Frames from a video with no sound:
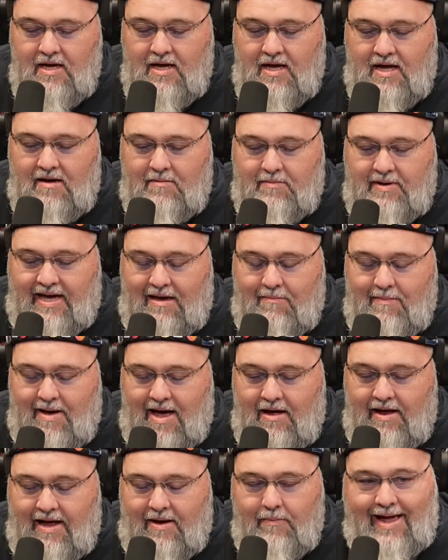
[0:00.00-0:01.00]
Um, came
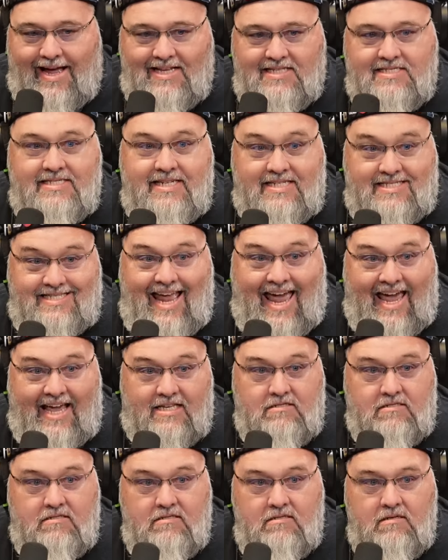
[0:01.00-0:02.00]
out, and we had six
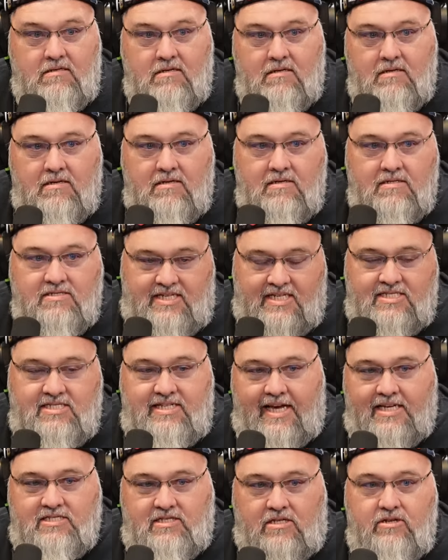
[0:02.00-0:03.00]
days six
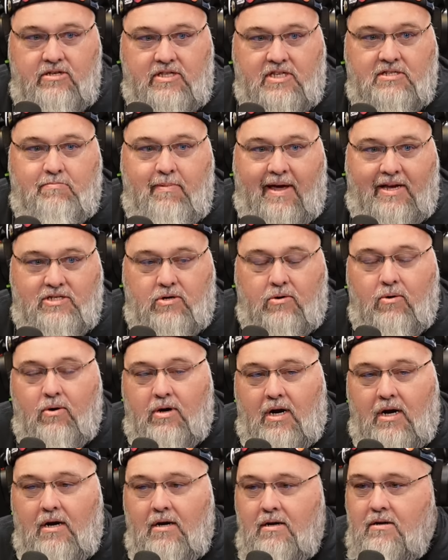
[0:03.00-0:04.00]
days to do this major
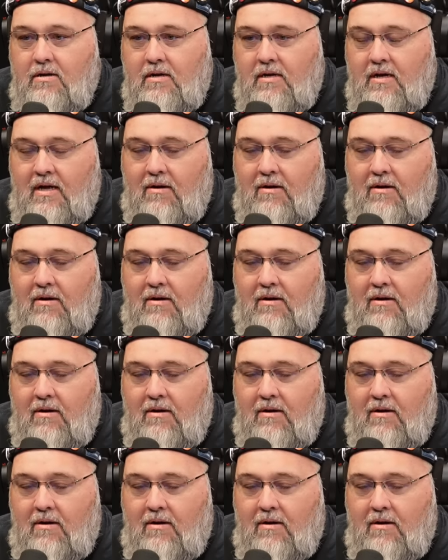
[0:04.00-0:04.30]
order. Yeah.